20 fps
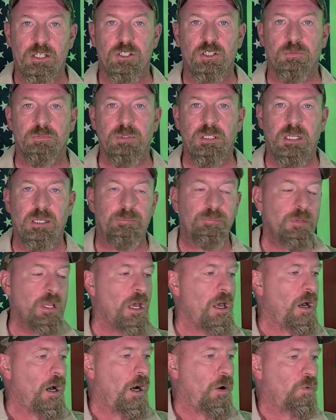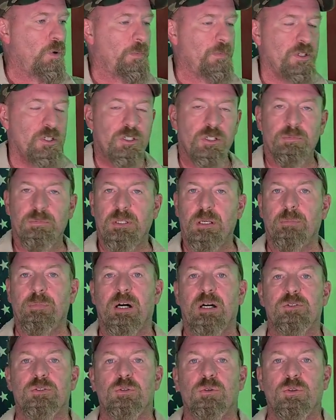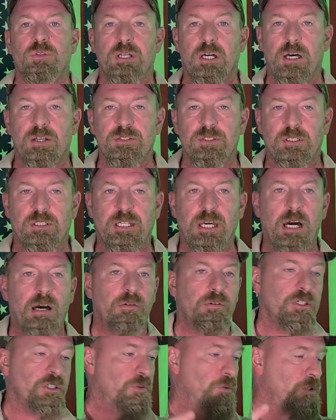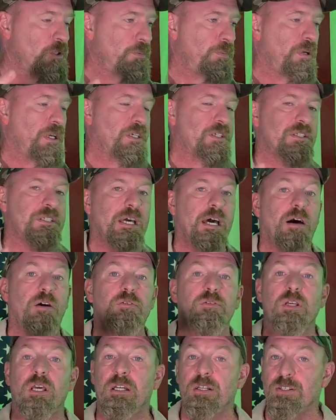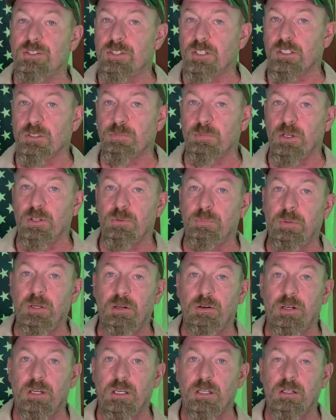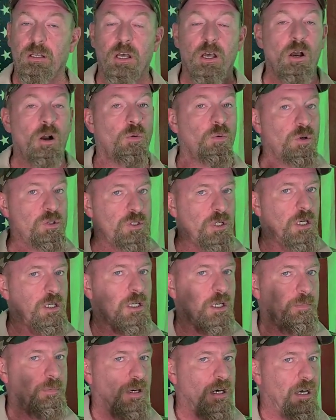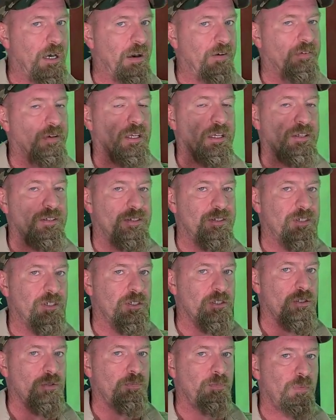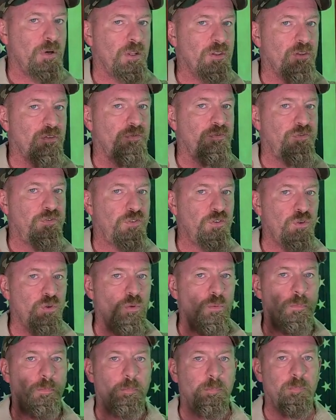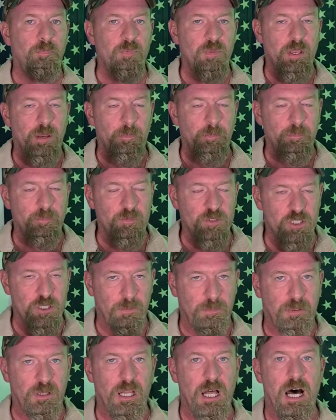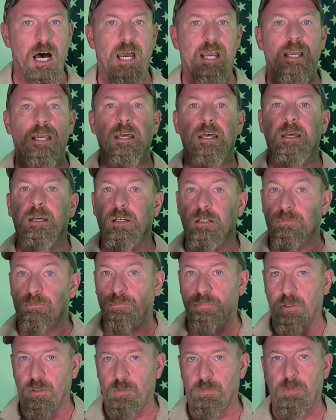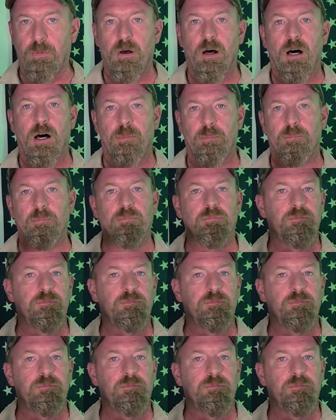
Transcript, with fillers: should be. A woman should be about 2,000 calories, which breaks down in a six month period. We're talking about having a six month food supply put up